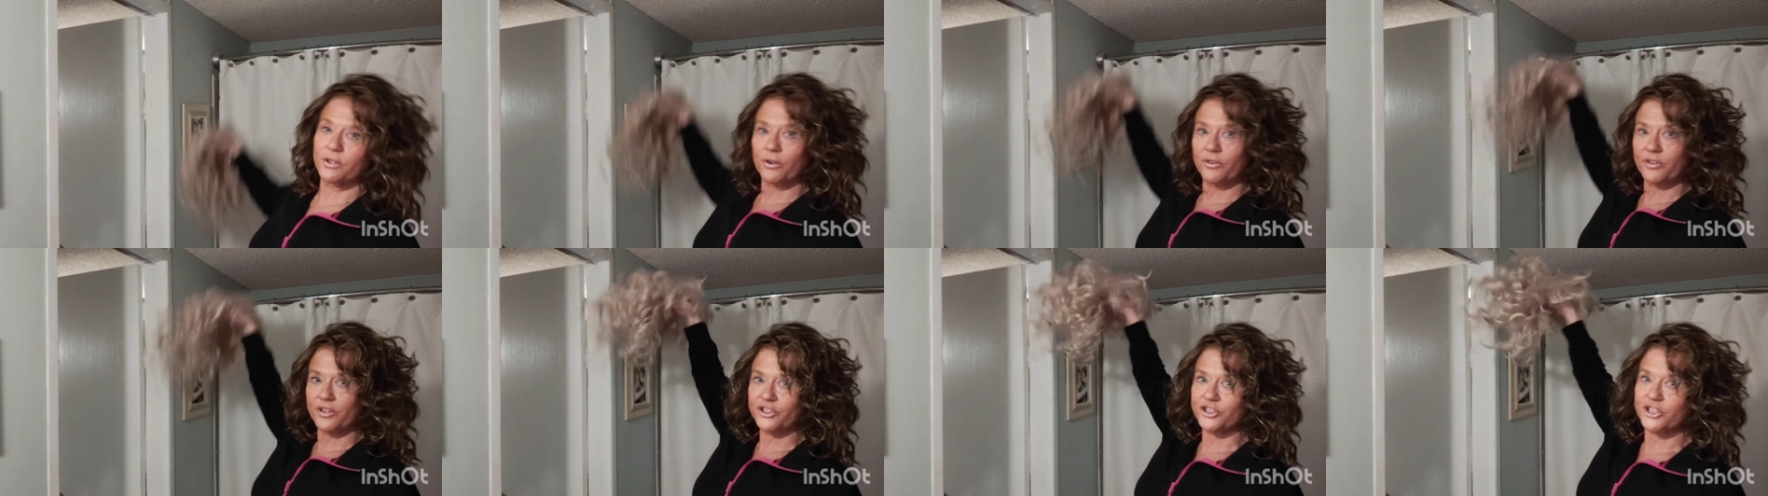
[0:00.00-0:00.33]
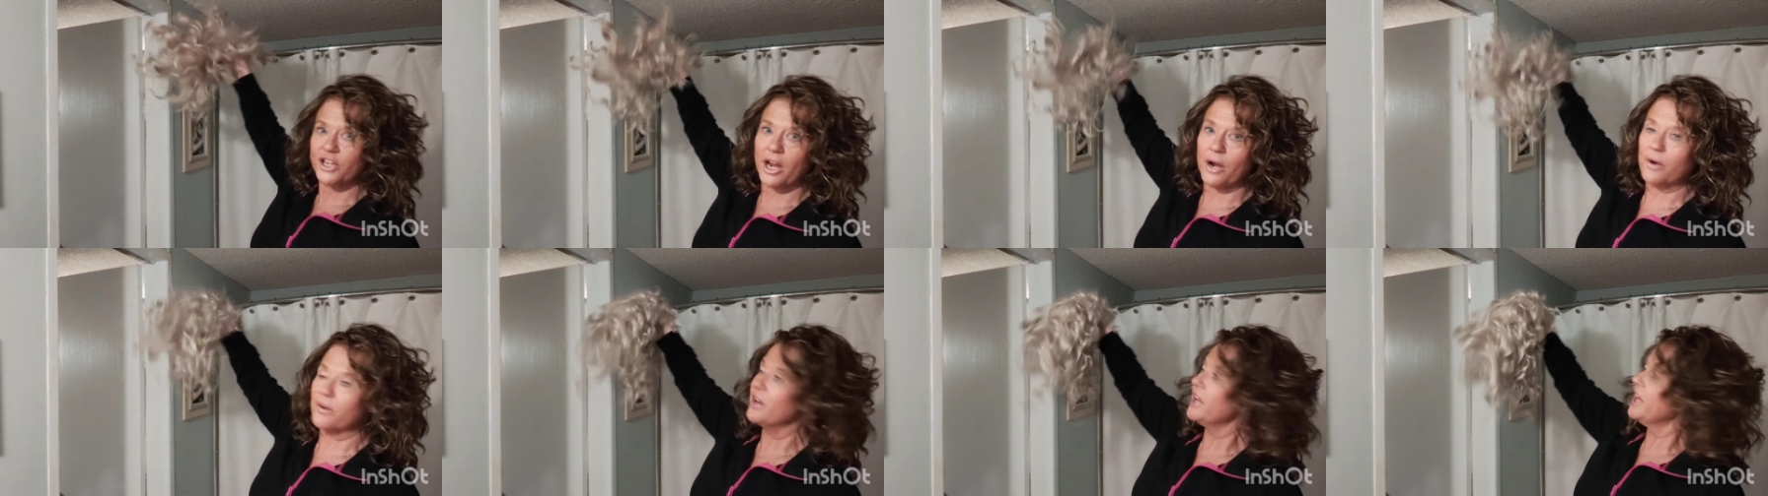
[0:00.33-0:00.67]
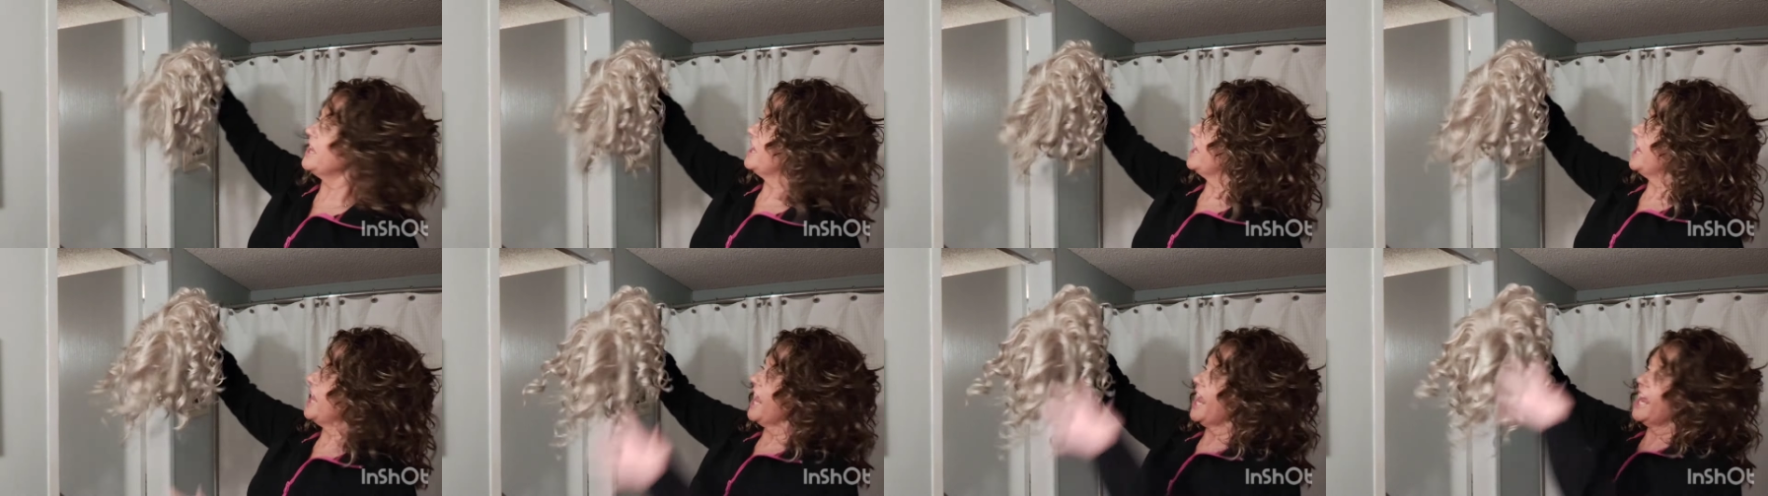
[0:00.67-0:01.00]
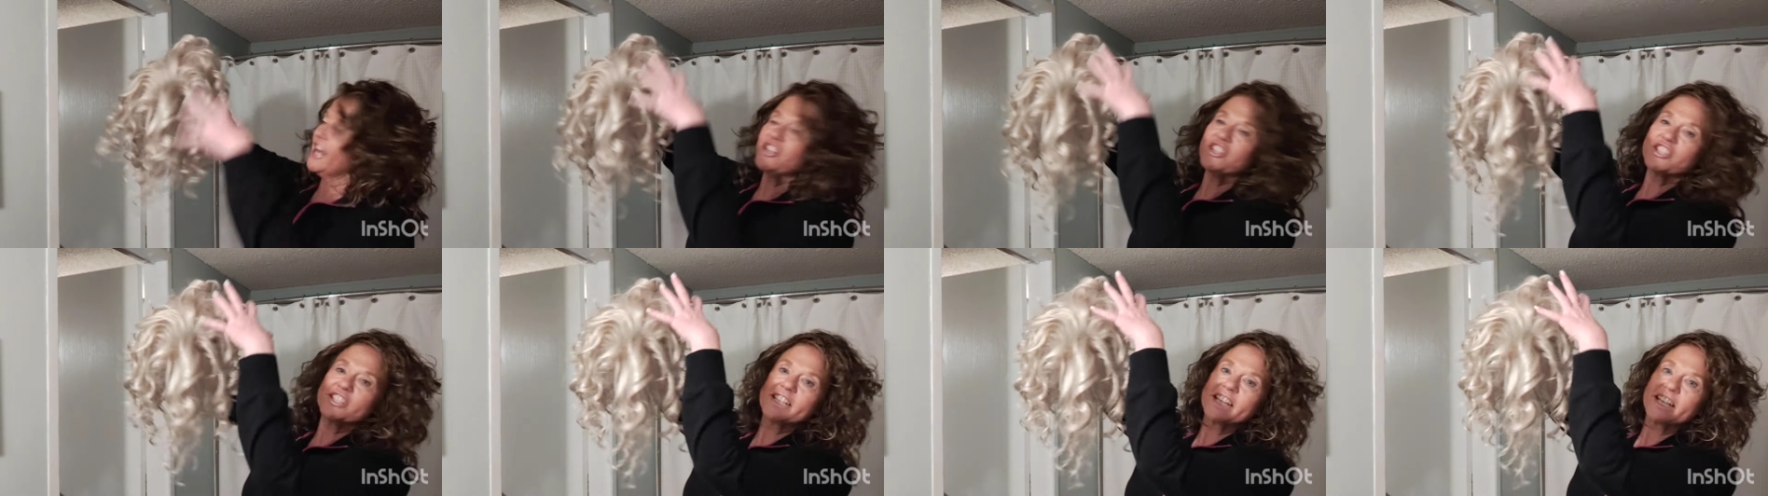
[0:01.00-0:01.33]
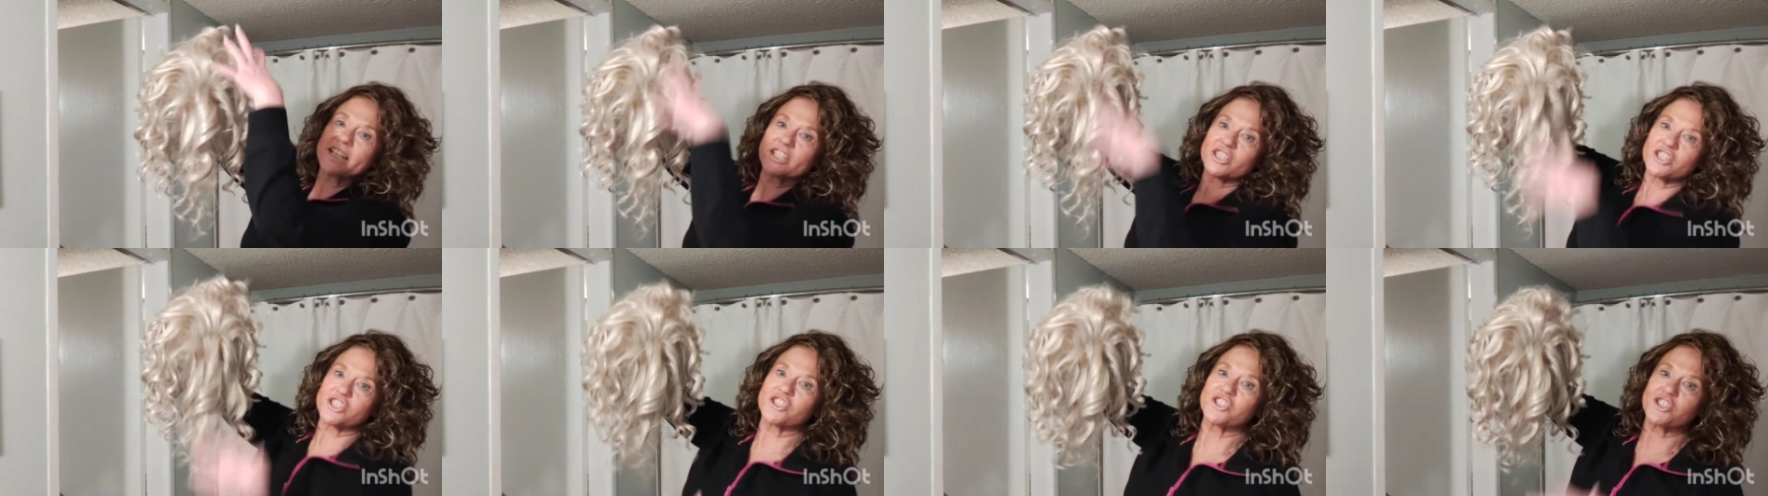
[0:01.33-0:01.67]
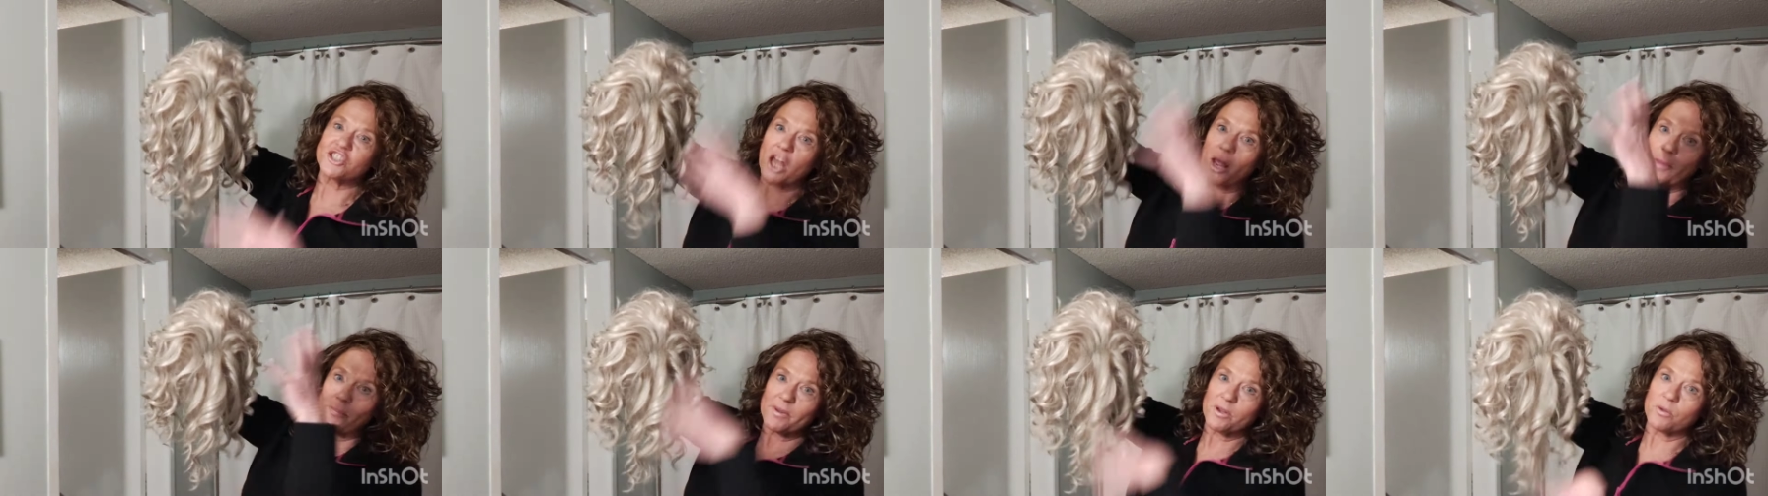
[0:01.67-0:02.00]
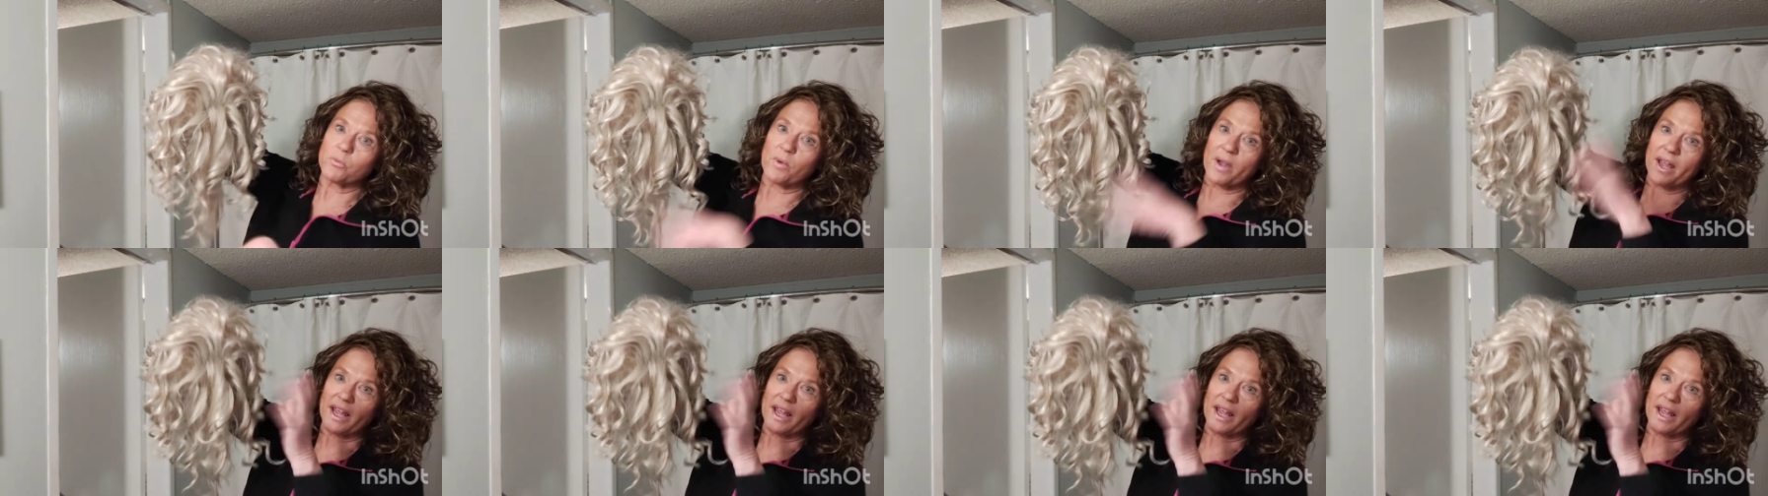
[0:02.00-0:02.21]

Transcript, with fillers: or the shower, and just get it sopping